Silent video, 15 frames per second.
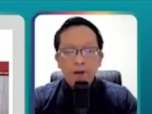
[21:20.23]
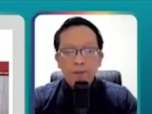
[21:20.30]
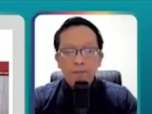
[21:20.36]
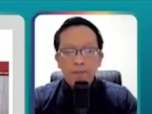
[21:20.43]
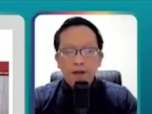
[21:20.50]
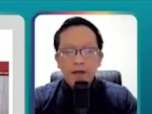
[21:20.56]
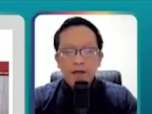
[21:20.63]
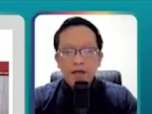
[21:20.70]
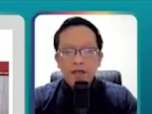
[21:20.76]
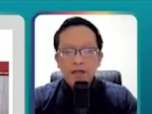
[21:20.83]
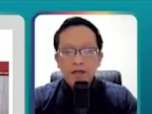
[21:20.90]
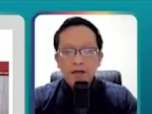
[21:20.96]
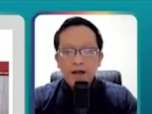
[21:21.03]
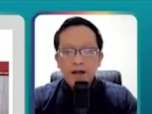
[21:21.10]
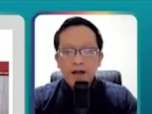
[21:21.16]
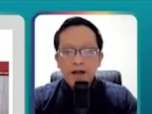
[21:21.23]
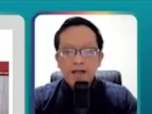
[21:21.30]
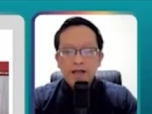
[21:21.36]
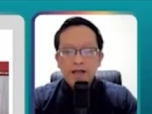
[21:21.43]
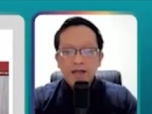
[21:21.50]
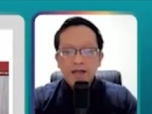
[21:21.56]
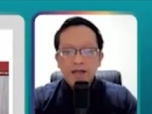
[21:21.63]
Phin Pia in the
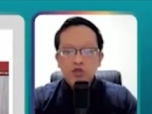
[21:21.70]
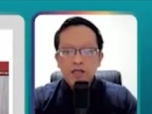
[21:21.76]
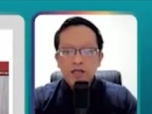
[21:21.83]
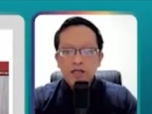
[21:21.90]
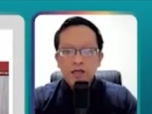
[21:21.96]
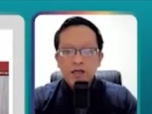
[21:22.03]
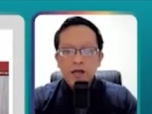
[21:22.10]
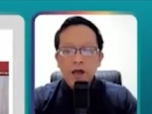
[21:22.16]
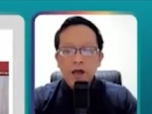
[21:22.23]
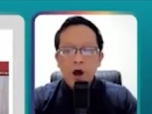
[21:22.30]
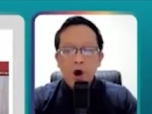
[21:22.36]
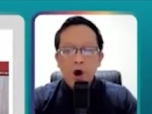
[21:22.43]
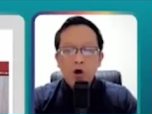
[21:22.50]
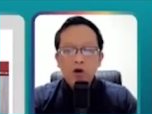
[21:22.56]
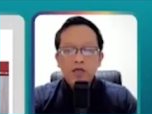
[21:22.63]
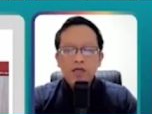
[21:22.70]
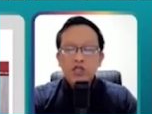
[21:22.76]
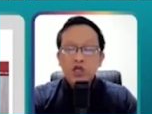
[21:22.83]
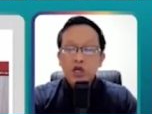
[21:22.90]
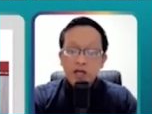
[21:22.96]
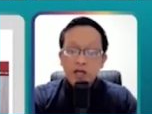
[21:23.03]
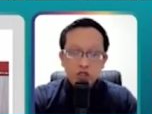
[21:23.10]
Lanna society already
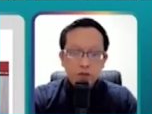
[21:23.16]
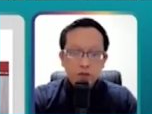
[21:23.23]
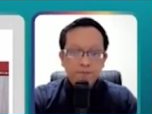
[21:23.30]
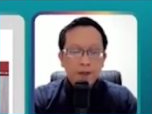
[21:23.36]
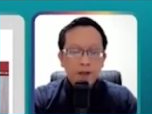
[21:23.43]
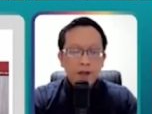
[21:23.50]
changed.